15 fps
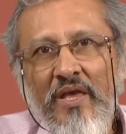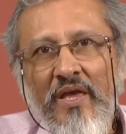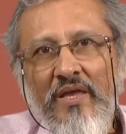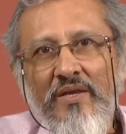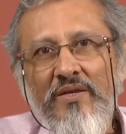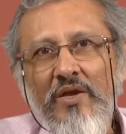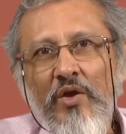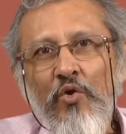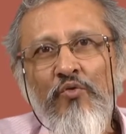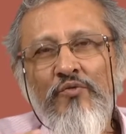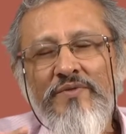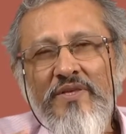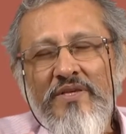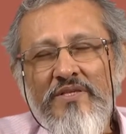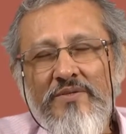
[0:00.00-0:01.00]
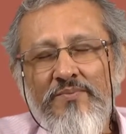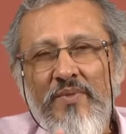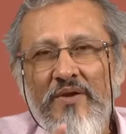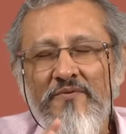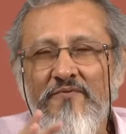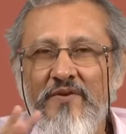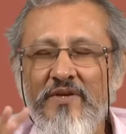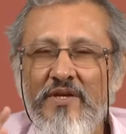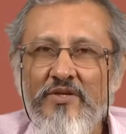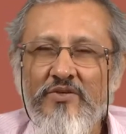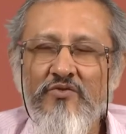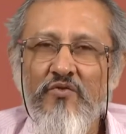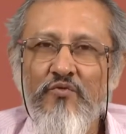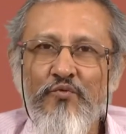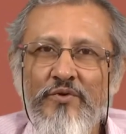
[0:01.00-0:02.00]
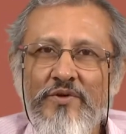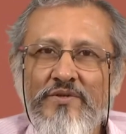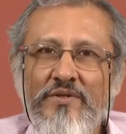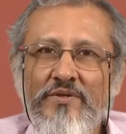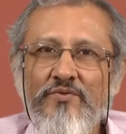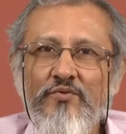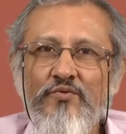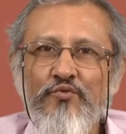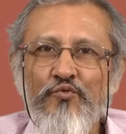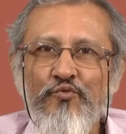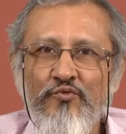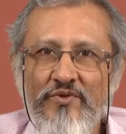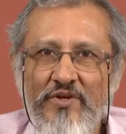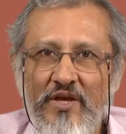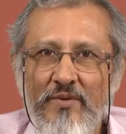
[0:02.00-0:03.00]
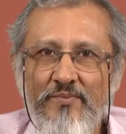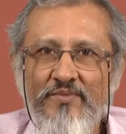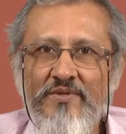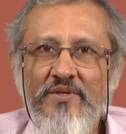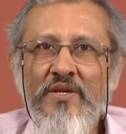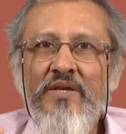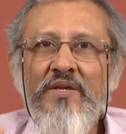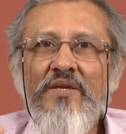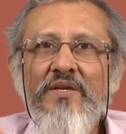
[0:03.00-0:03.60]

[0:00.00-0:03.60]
and how this bifurcation of words into two types